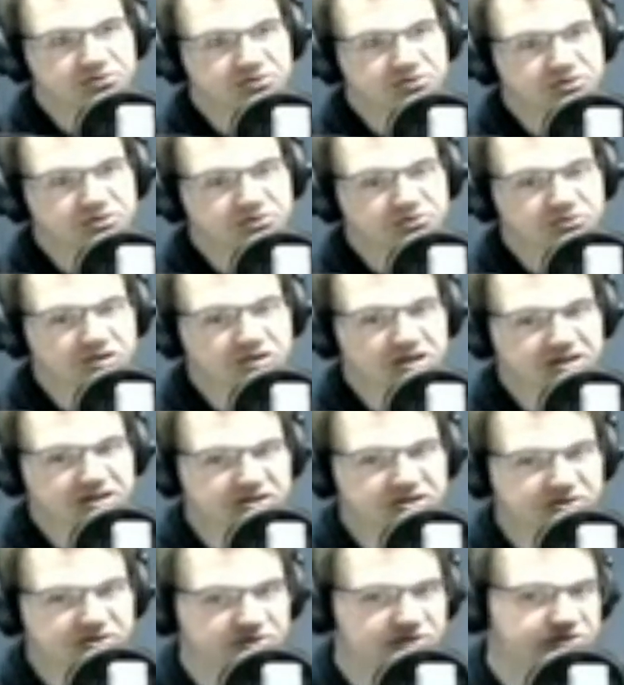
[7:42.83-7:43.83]
what
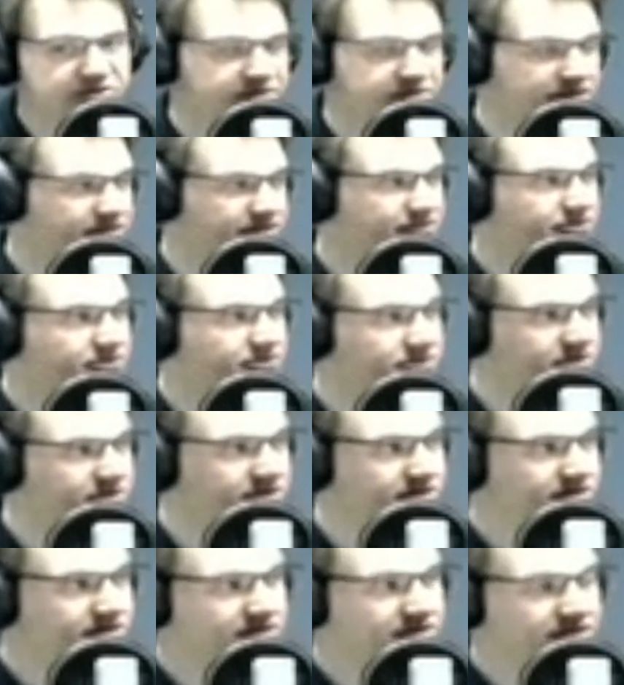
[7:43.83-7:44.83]
you're learning for
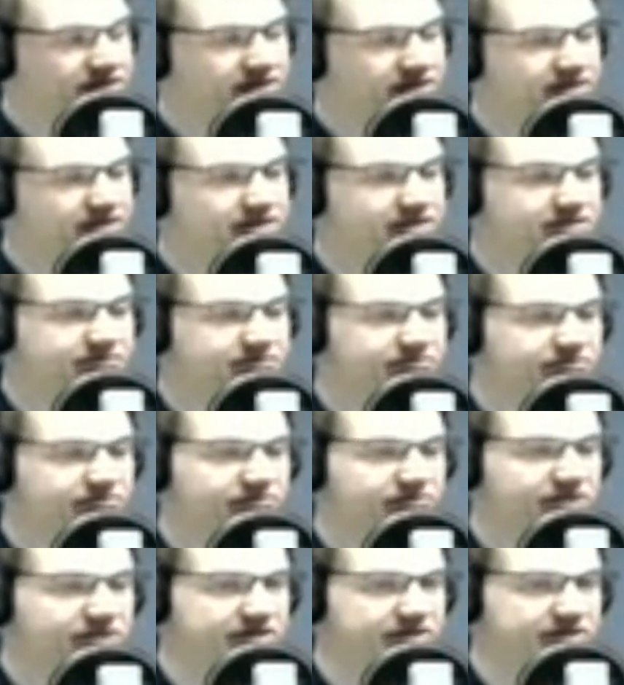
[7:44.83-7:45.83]

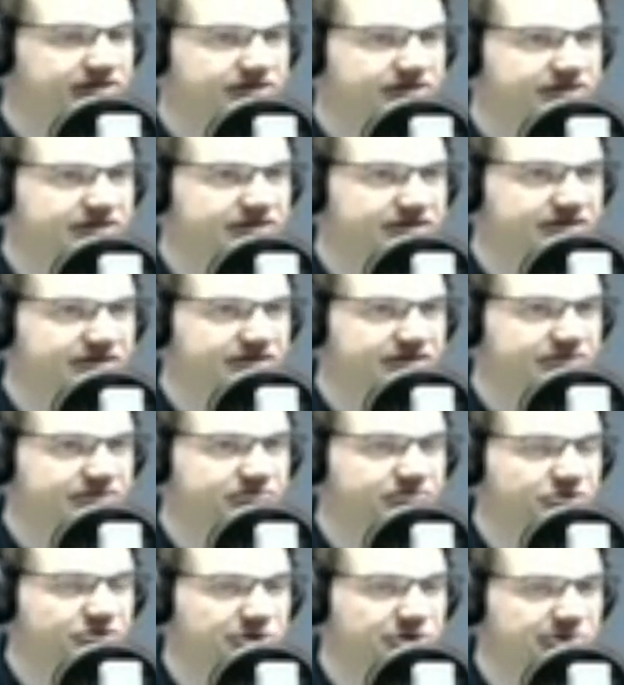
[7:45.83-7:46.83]
is an
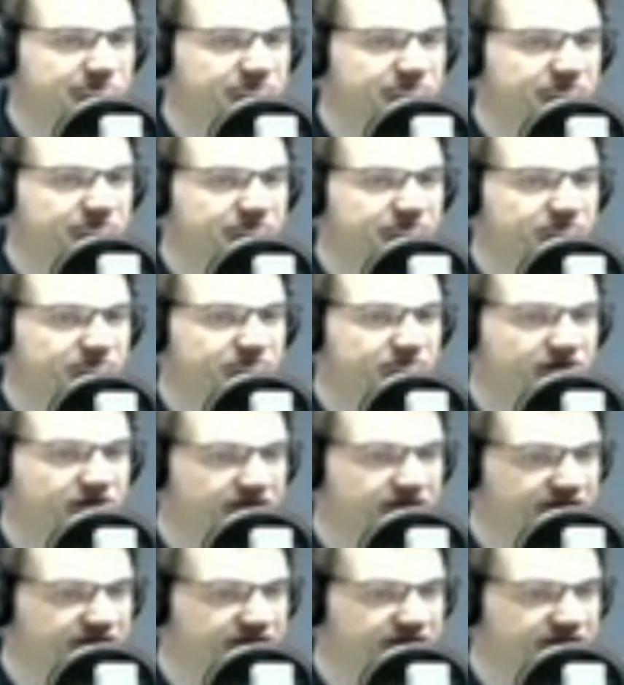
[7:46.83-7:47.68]
important part